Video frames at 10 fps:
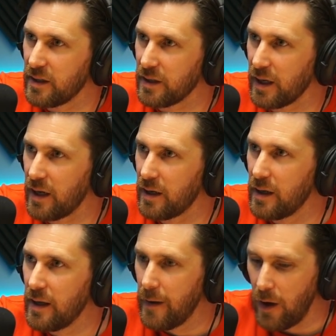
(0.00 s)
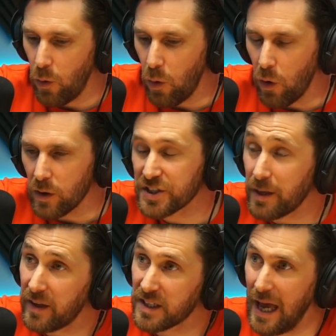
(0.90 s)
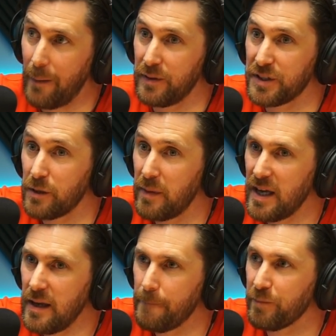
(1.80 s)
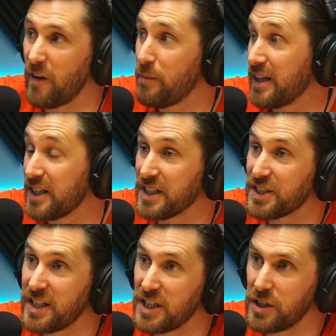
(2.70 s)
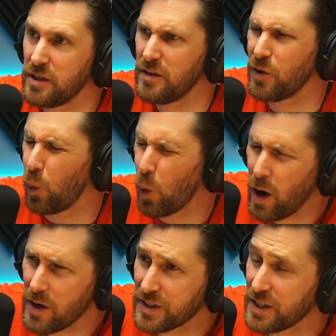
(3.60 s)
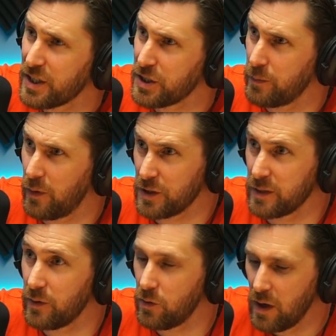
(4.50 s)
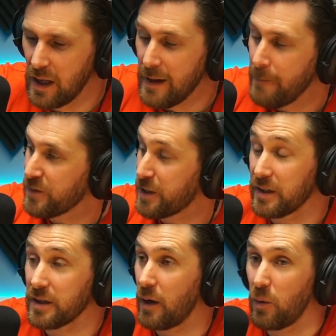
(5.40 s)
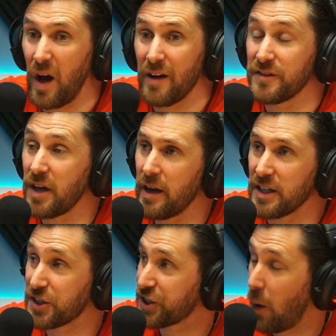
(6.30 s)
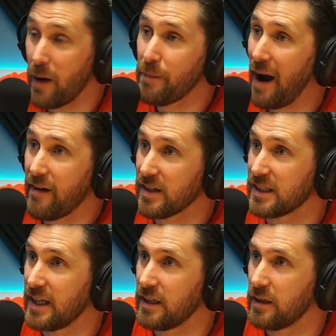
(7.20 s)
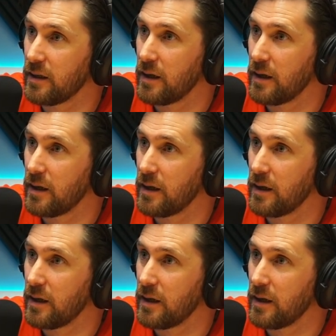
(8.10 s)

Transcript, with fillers: Yeah. Or something's happened to me. I've made a decision, the worst decision possible. Something uh, what I've done is so embarrassing.